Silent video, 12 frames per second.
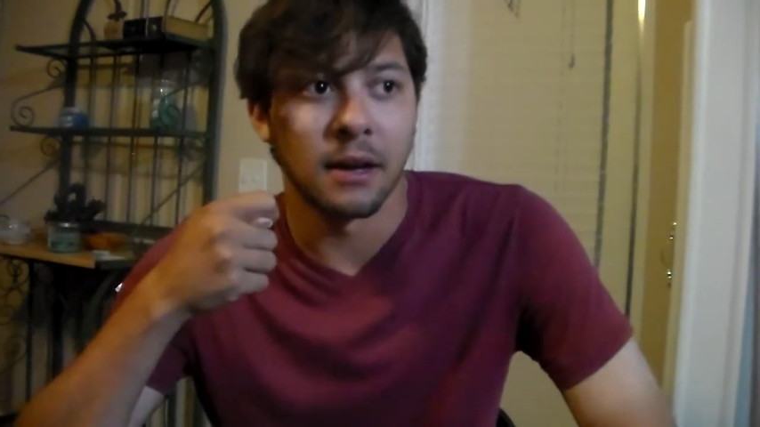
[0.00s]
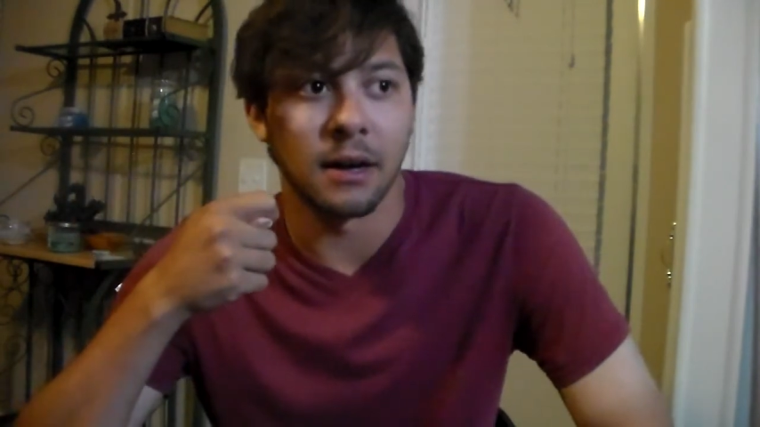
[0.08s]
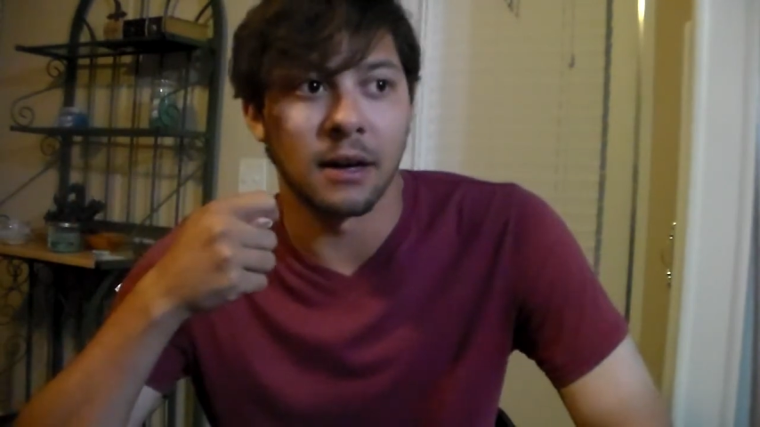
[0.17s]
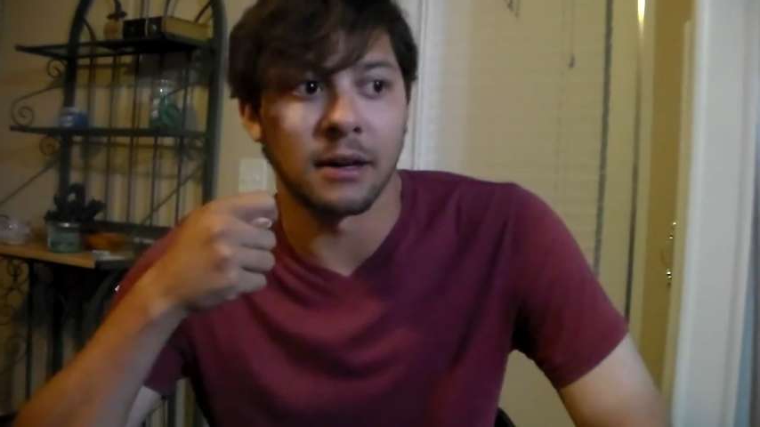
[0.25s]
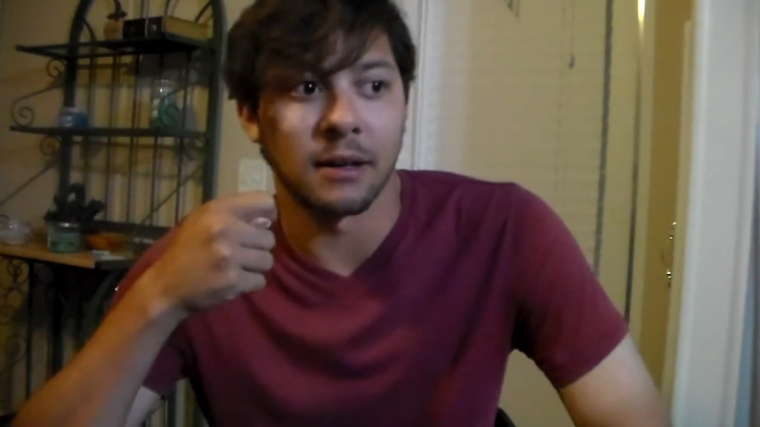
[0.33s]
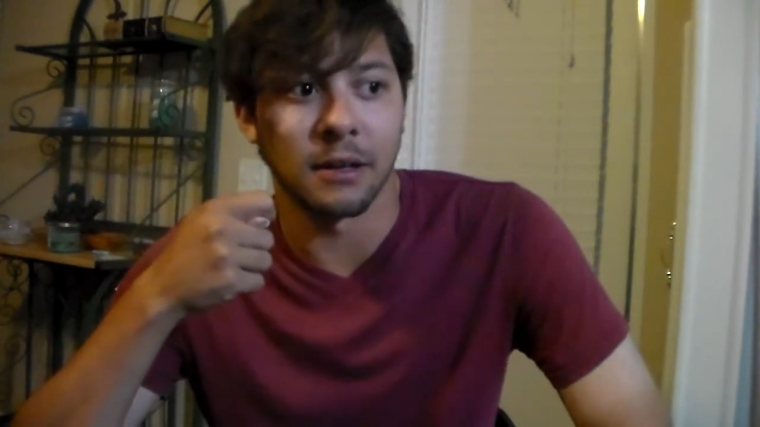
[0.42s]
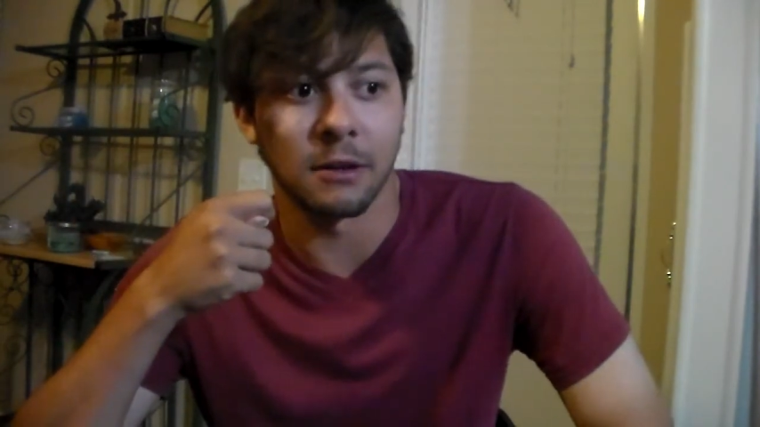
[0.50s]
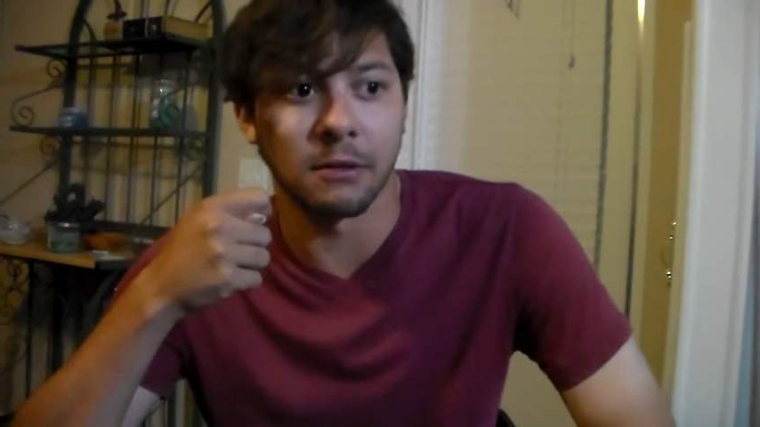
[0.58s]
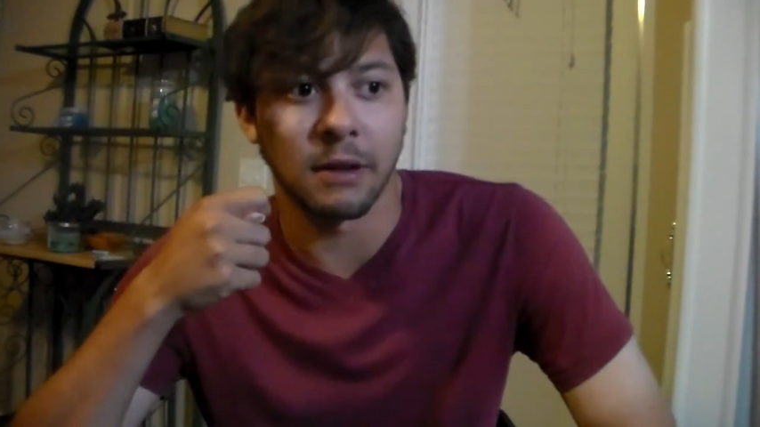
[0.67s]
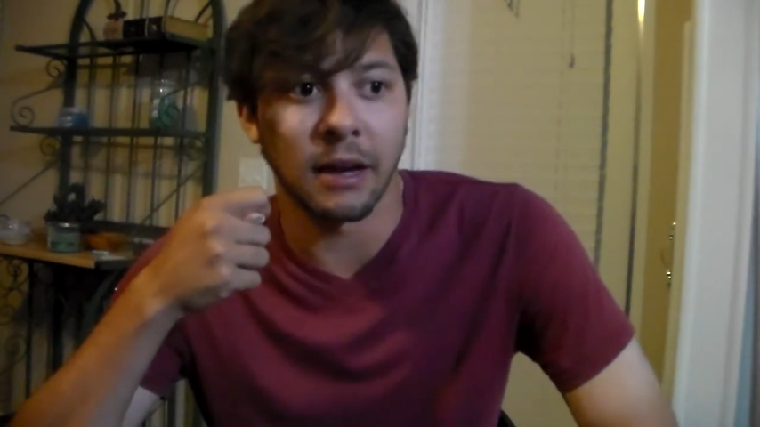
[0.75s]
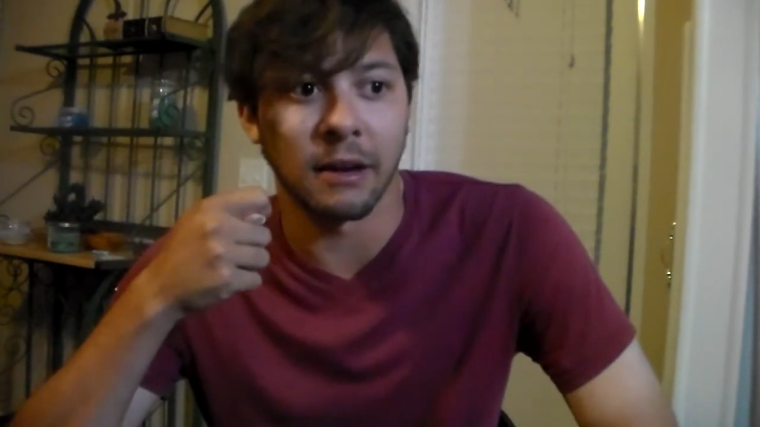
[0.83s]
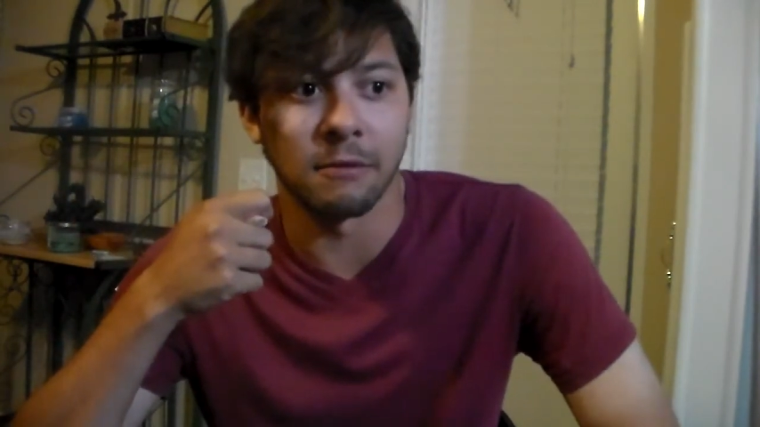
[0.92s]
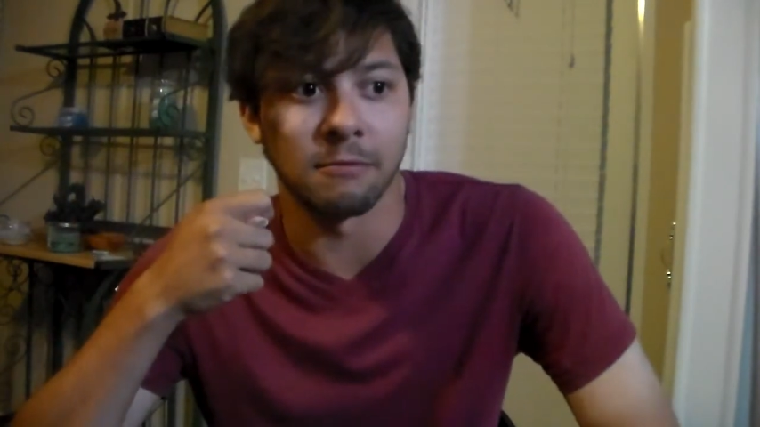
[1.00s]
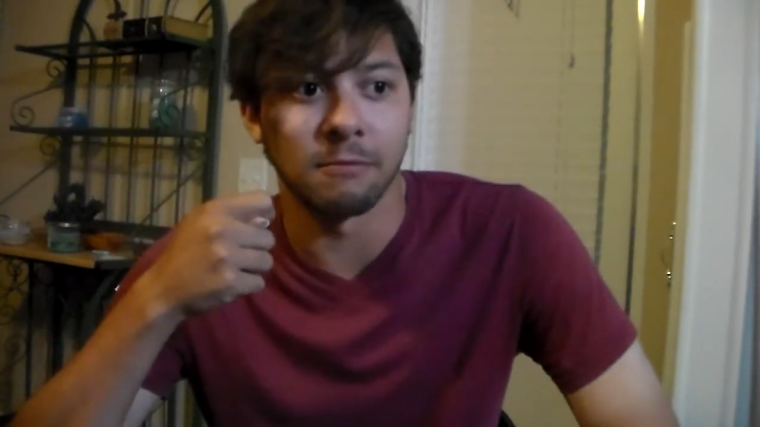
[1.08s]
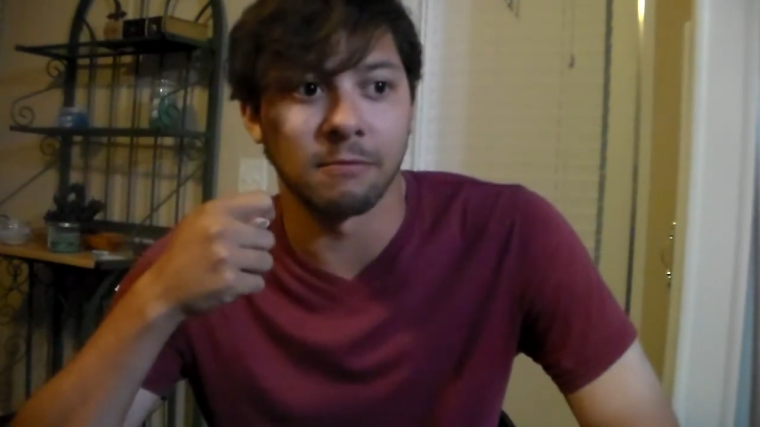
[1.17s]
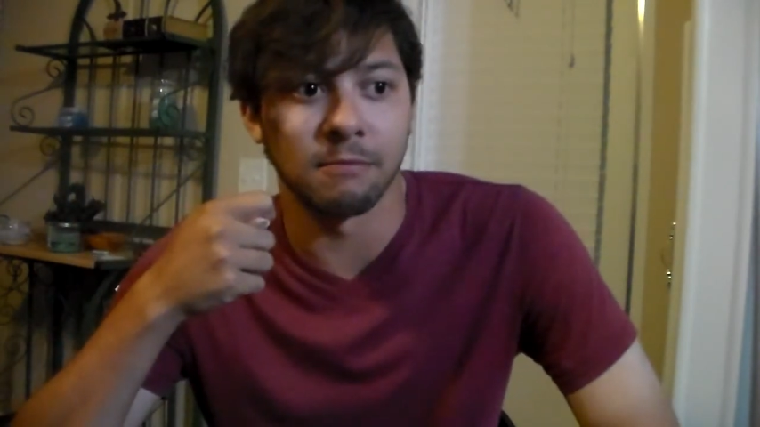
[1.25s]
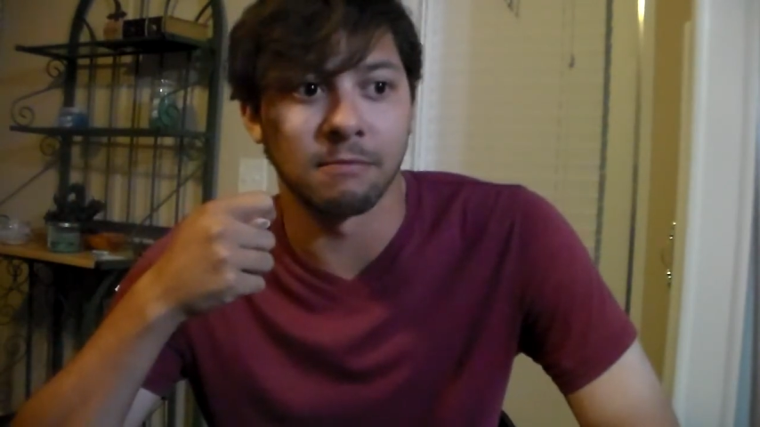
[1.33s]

It'll get